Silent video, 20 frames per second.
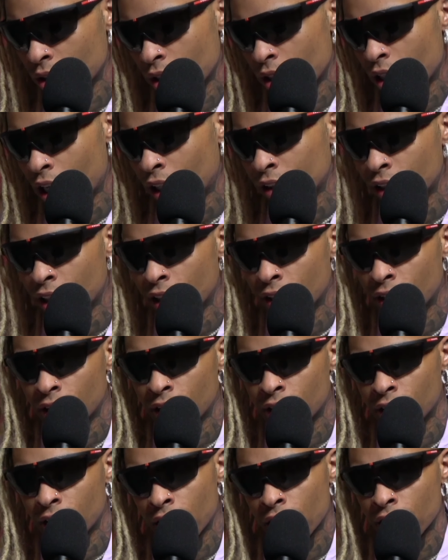at the end of
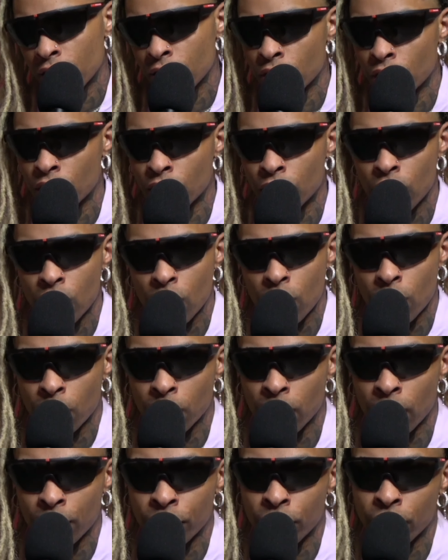the day, you know,
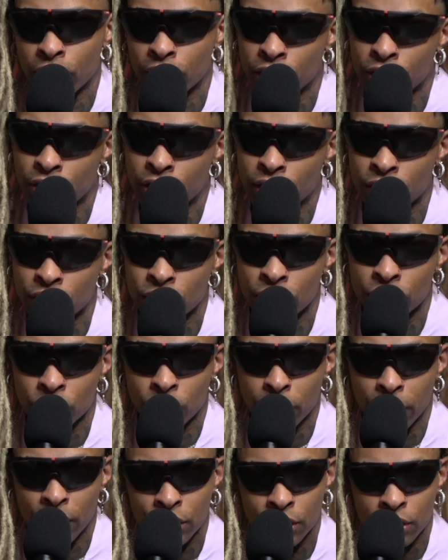whenever you're in a
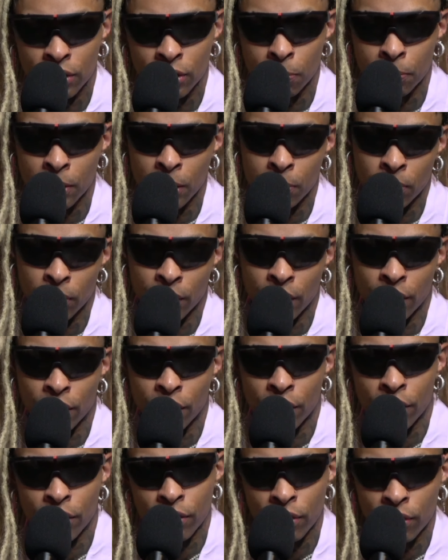situation or people get
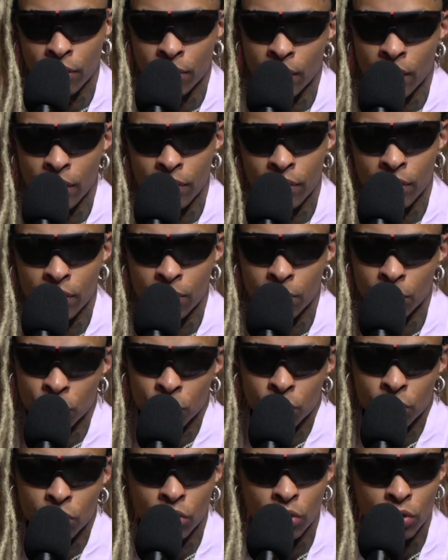hurt or whatever, what
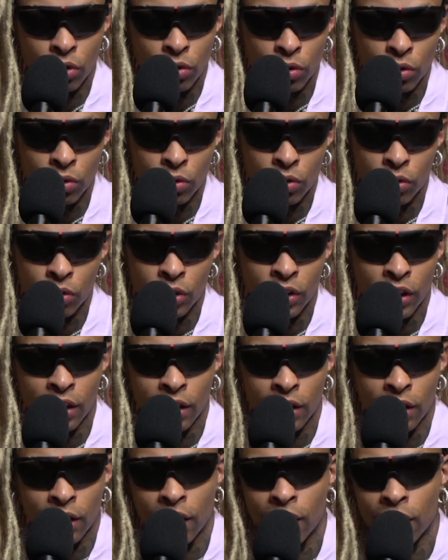you do, you, you, you cry
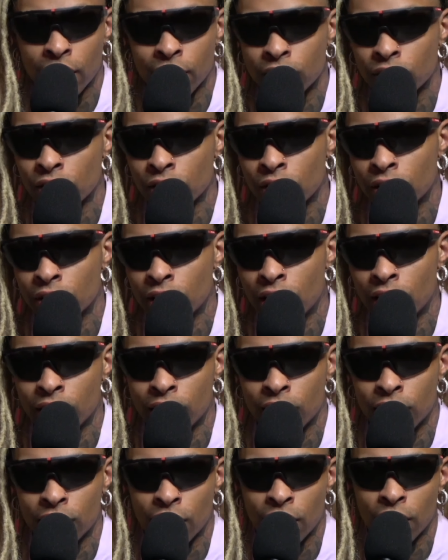to God. So at the end
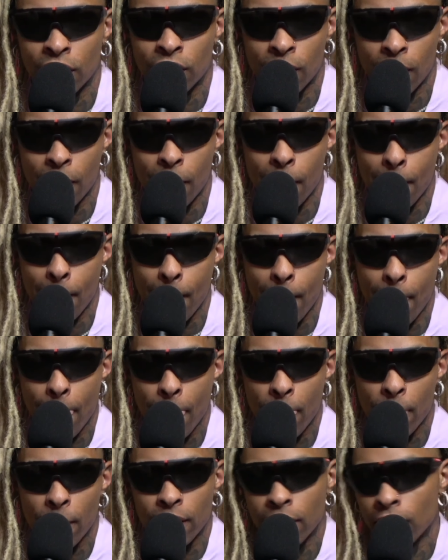of the day,
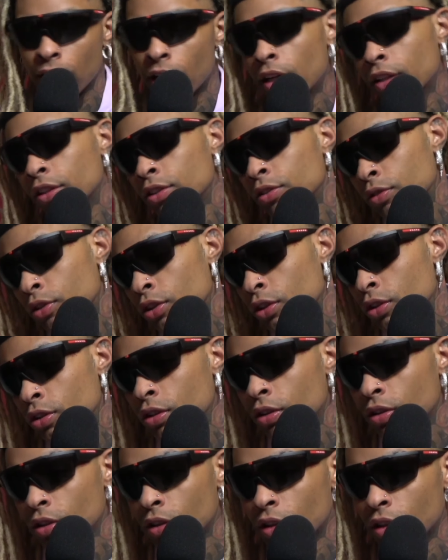God is
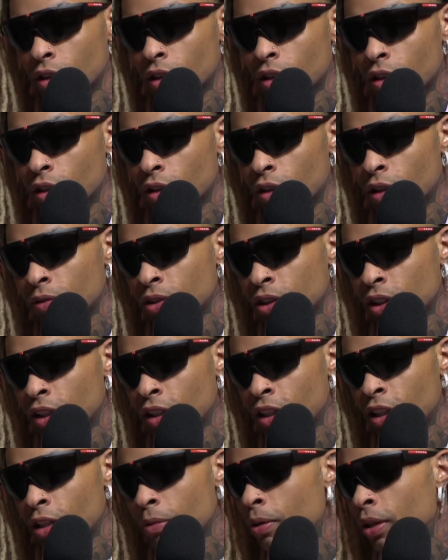real. You know what I'm
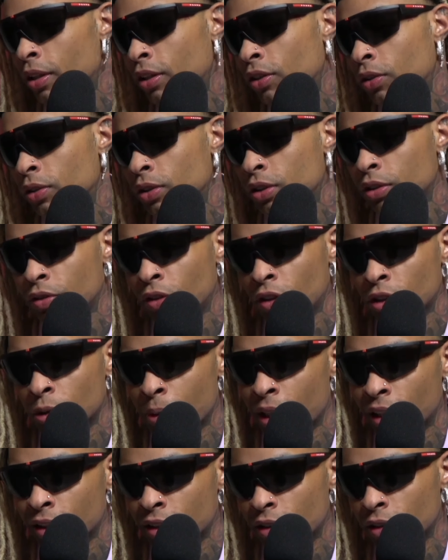saying? Everybody always falls
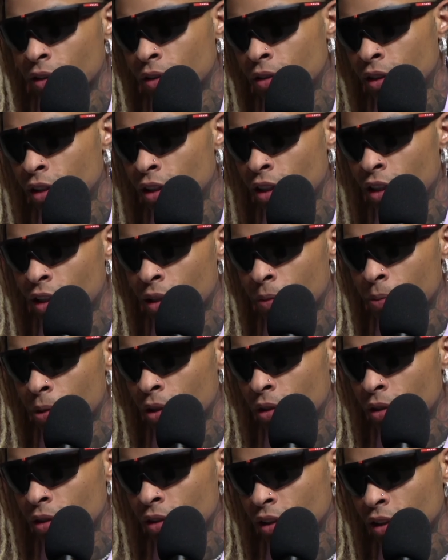back on God,
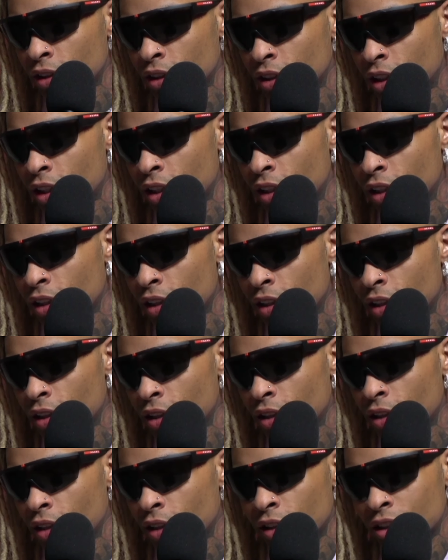bro. It's like
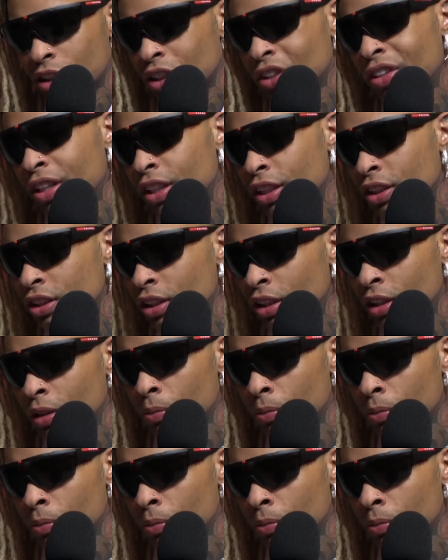it's the greatest thing,